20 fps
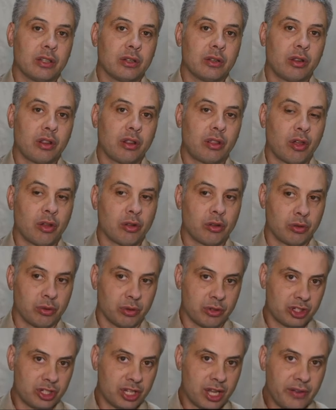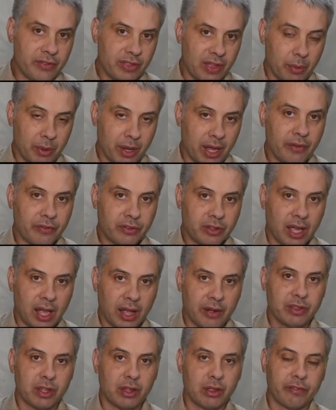So to achieve that, we have to
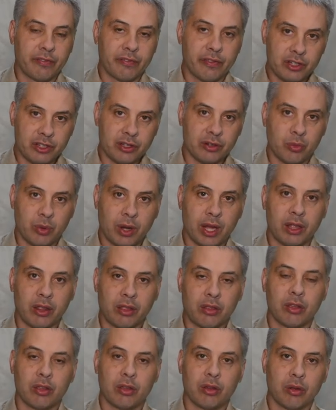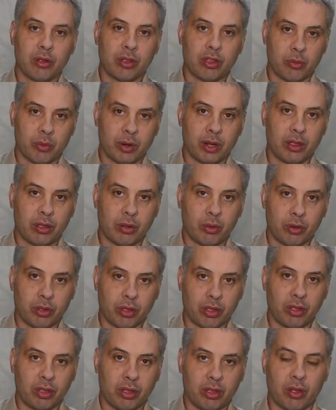have these efficient ways to use the
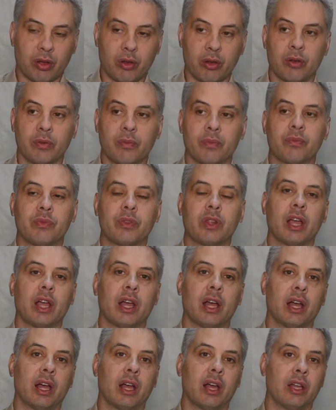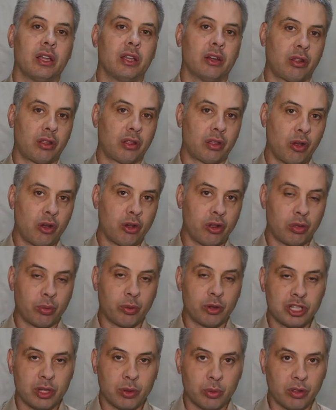resources. So, circuit
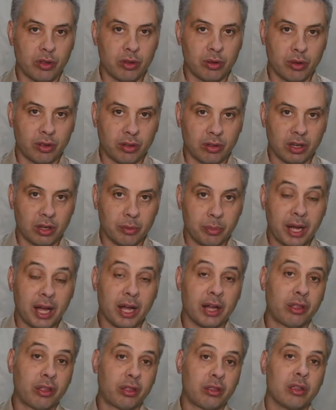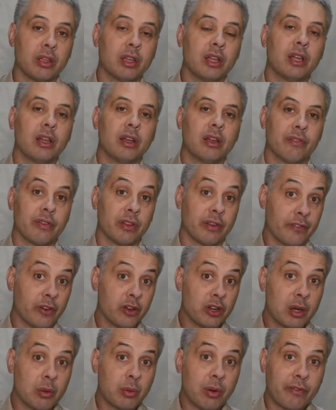switching was used in the past for the
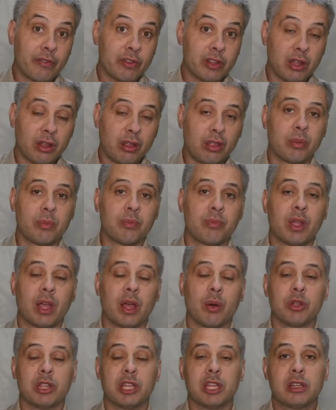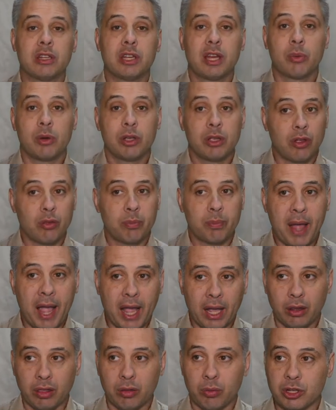phone network for this. With the internet, we use
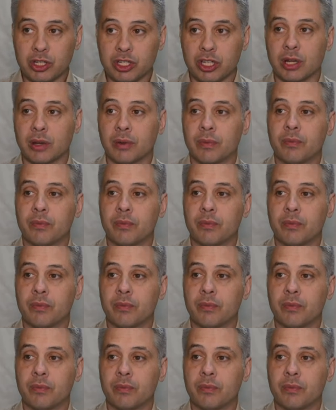packet switching.